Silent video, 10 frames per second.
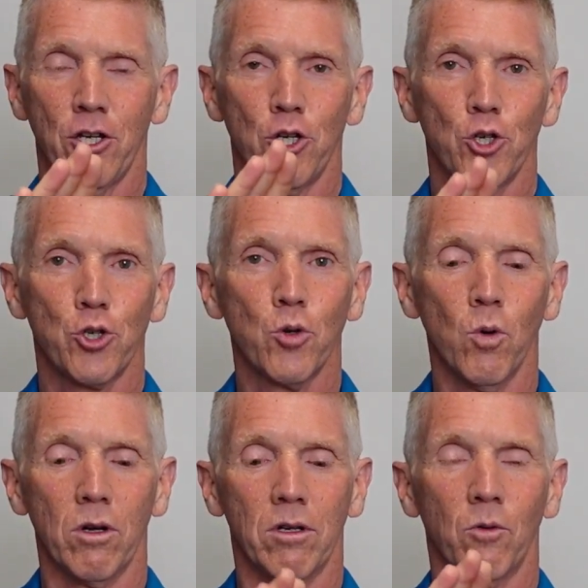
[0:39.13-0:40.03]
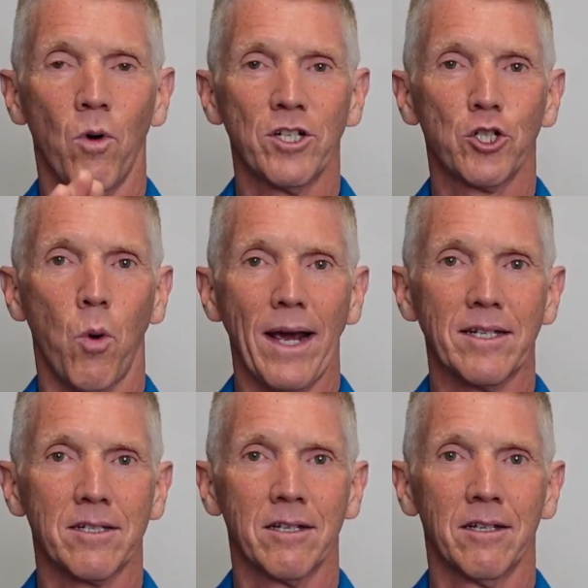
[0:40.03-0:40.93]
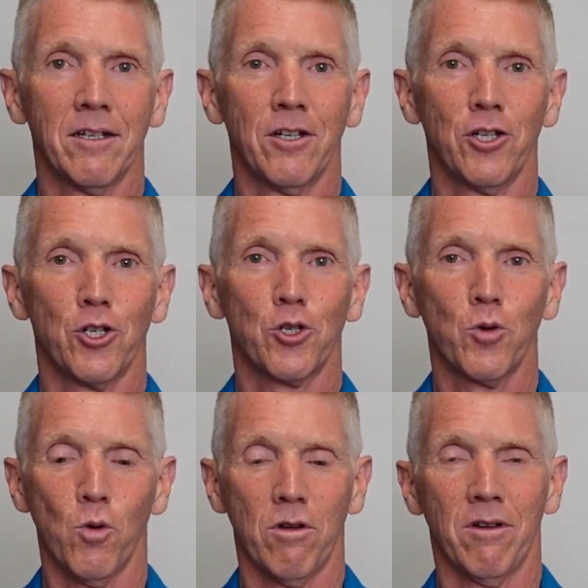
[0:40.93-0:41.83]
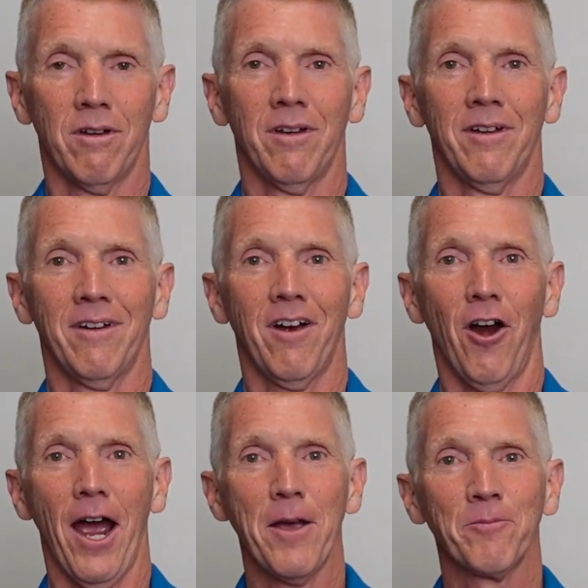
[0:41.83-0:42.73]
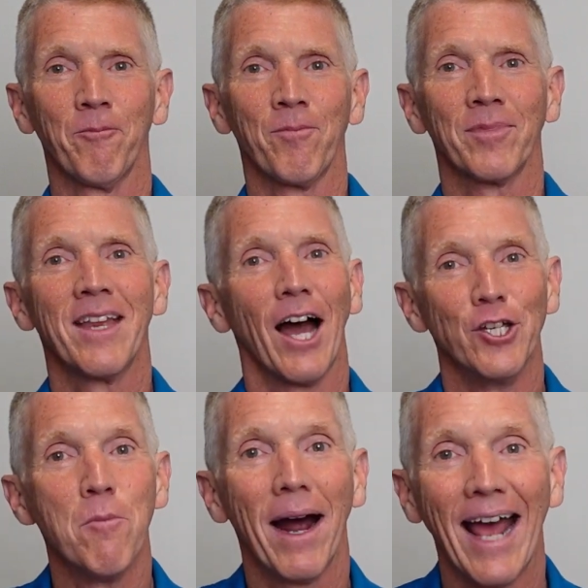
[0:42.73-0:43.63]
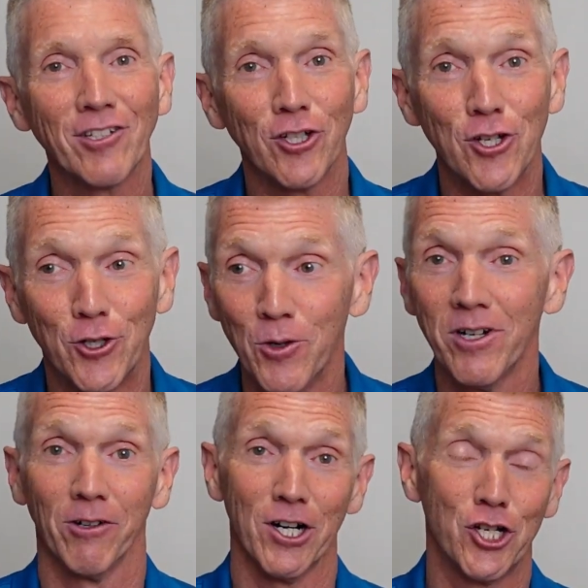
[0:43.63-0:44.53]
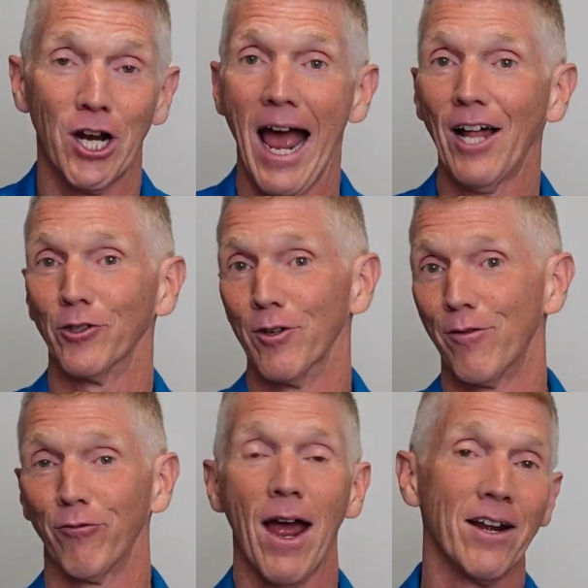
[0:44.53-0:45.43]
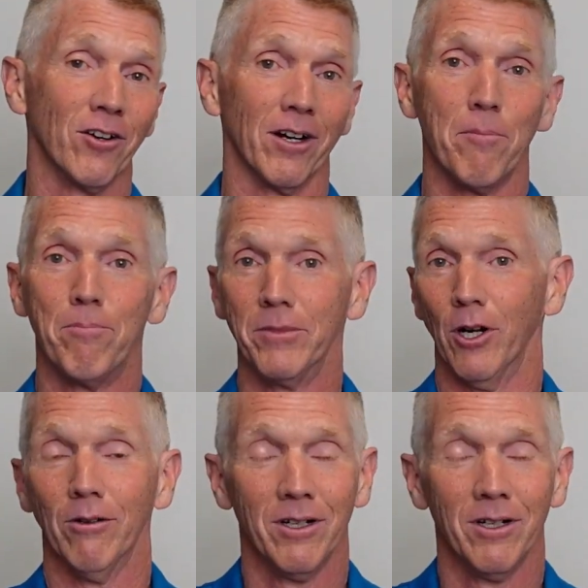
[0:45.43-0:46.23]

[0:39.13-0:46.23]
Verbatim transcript: school, once, twice, school, all right? Now, you might ask a student or a child or a friend or a, you know,